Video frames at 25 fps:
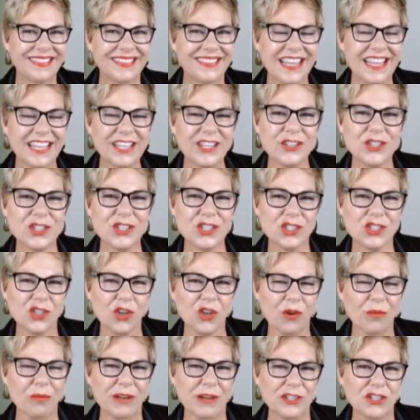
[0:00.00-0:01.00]
Thank you
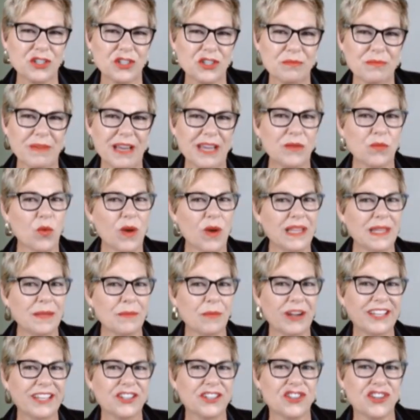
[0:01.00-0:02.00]
so much, Manuela
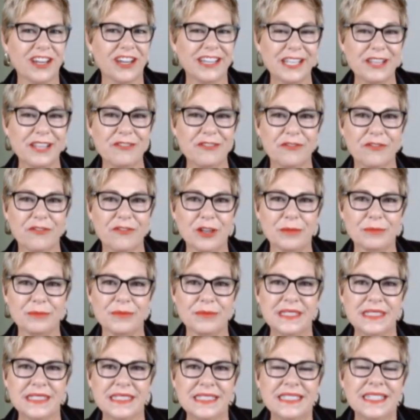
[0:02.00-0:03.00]
Marcheggiani from